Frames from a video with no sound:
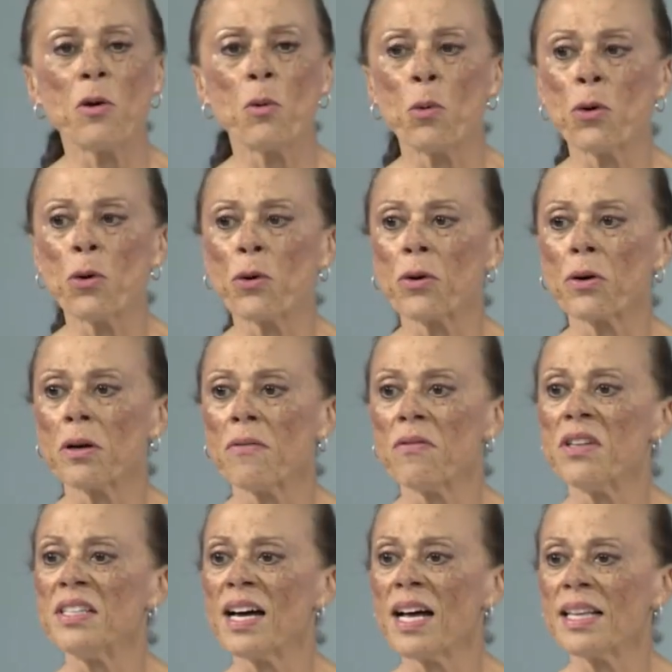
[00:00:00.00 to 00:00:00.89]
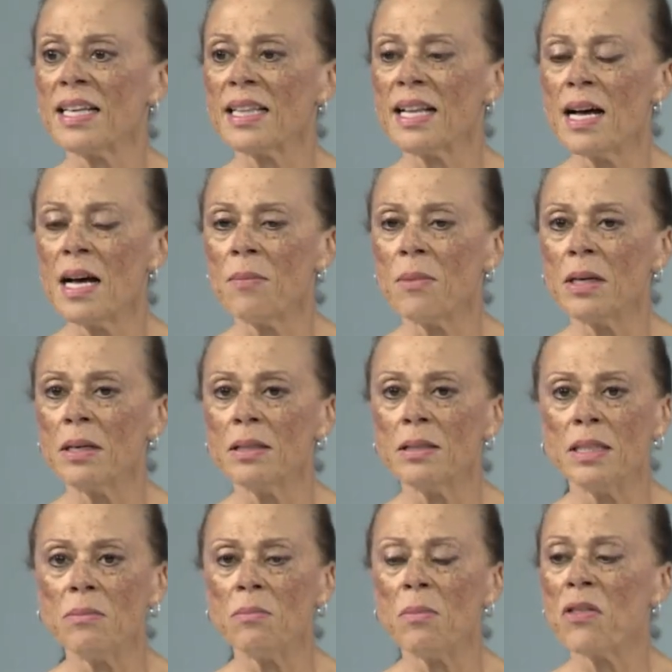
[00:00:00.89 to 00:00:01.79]
work of the Dalai Lama
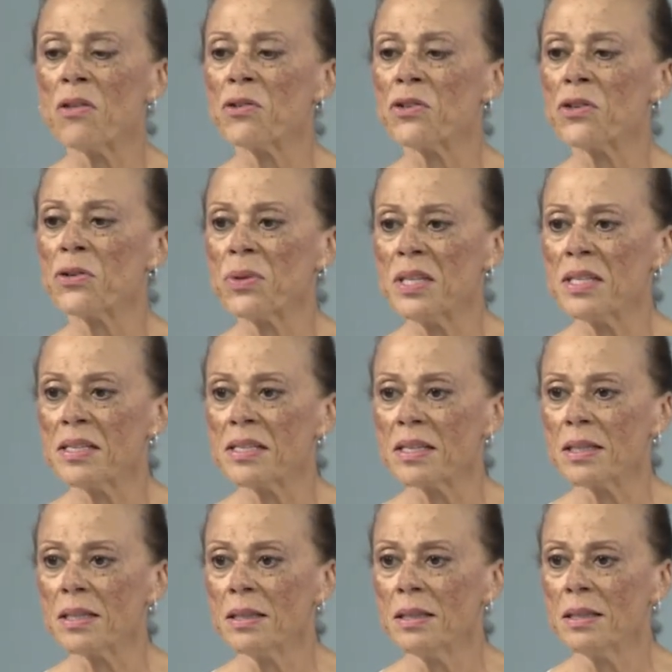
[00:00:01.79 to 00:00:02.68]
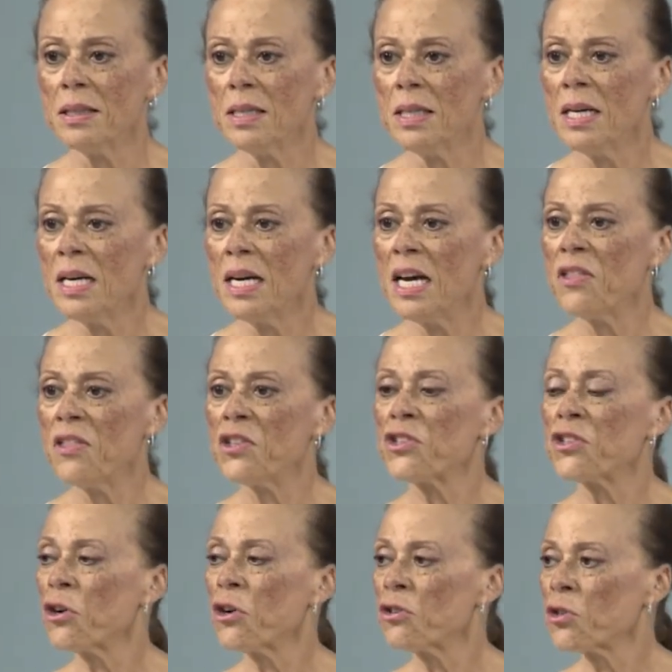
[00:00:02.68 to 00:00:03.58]
and Mother Teresa, and the
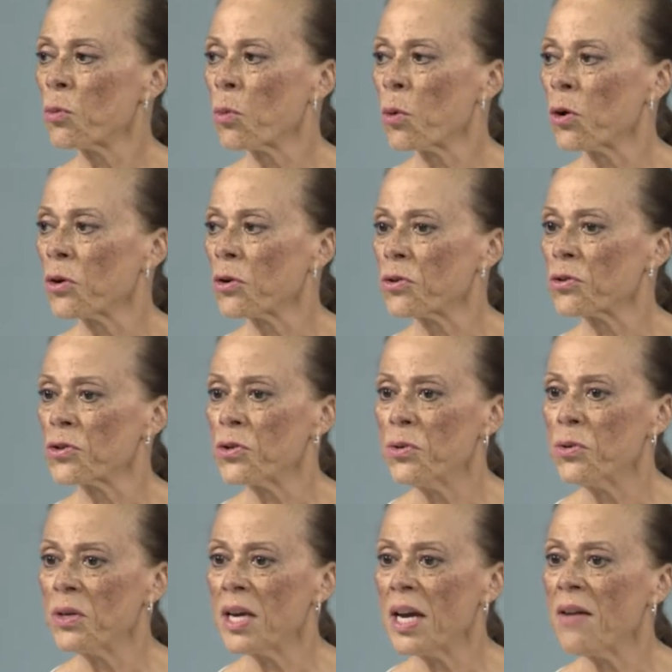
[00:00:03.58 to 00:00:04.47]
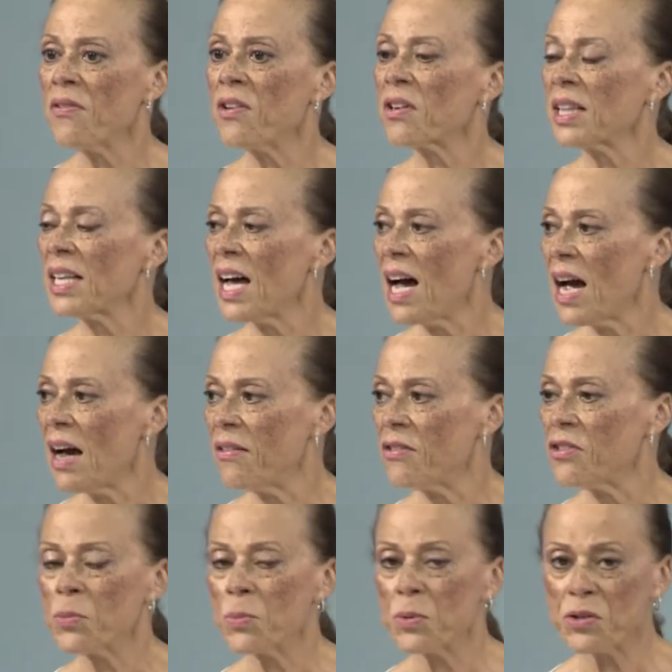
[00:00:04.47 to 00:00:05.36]
church workers who gave their
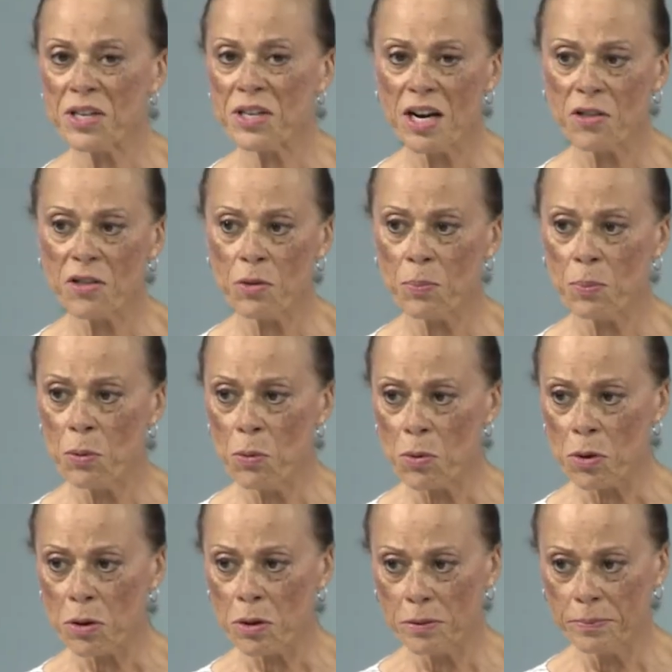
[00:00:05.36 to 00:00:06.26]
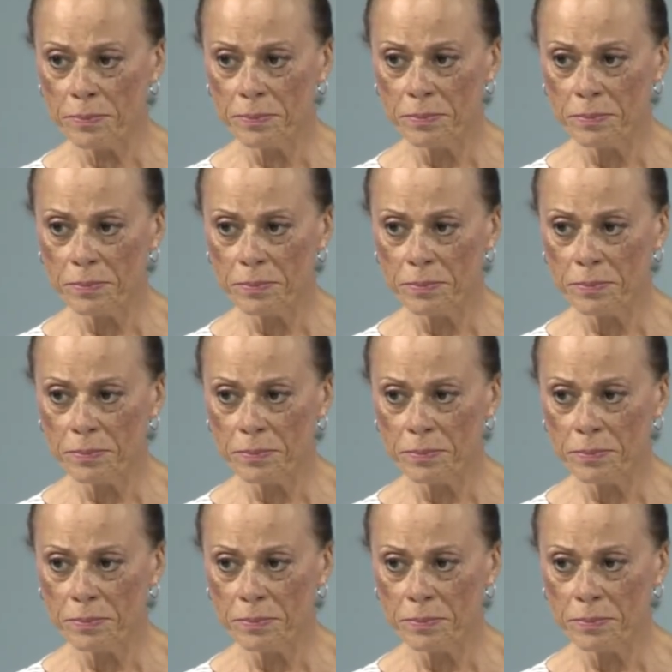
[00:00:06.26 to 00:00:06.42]
lives to protect the poor.